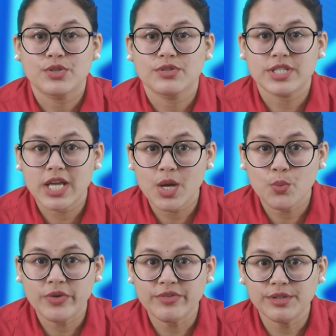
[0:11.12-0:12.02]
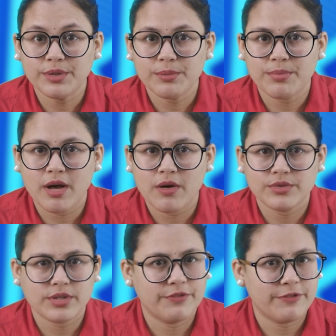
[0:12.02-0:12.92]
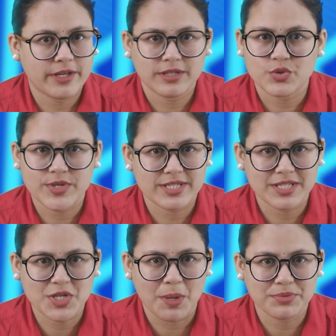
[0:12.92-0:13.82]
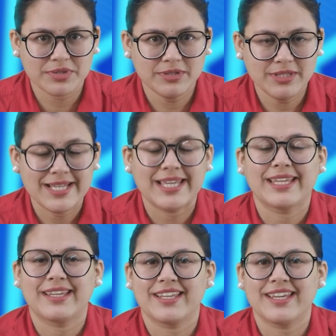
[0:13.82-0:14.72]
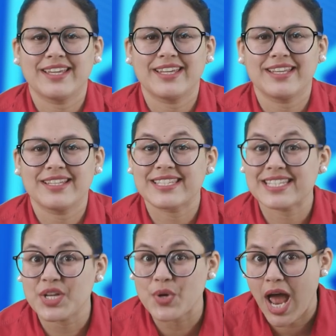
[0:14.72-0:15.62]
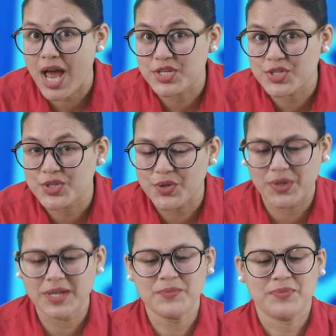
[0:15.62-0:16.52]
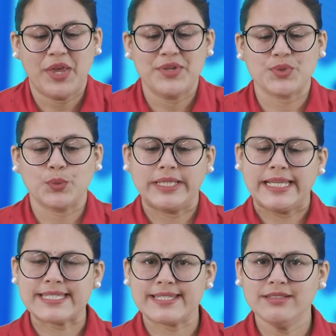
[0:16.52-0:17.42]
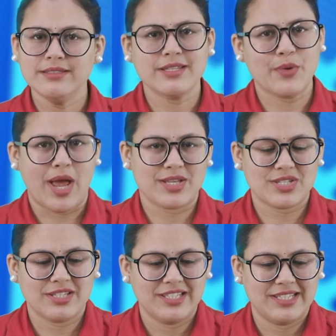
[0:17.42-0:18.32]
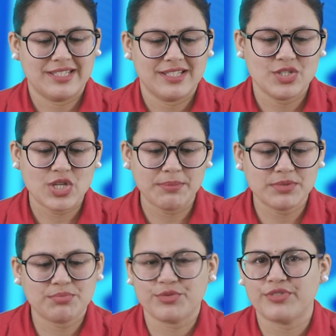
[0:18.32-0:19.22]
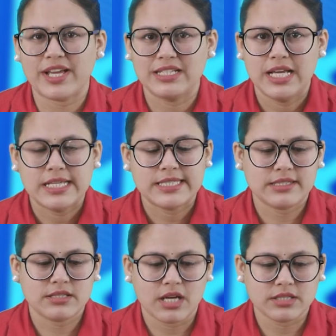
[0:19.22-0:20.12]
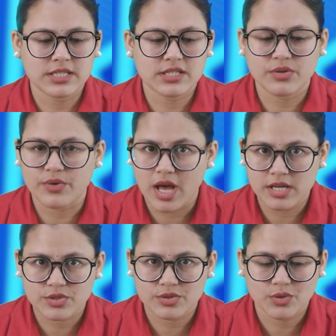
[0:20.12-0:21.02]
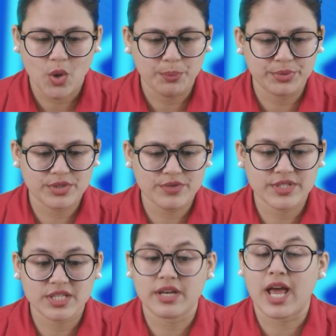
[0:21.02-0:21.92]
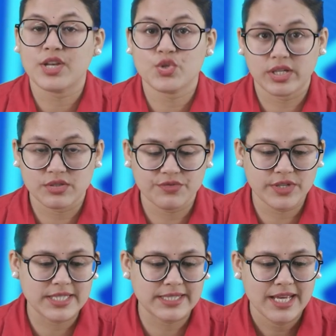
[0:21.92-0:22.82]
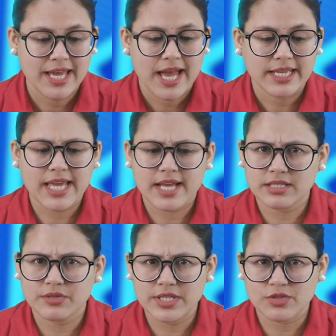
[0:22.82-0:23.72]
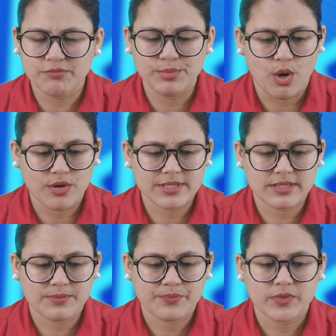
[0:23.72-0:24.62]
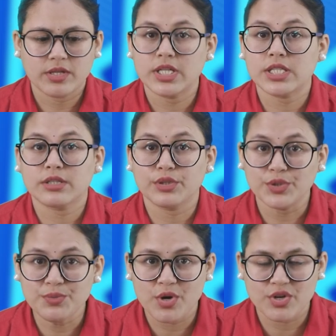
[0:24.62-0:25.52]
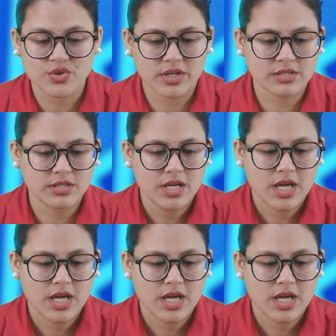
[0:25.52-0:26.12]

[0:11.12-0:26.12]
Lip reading: Today we will learn about a very interesting chapter, Scratch. Okay, so let's learn Scratch. Chapter profile, starting Scratch, components of Scratch interface, categories of blocks, creating a new project,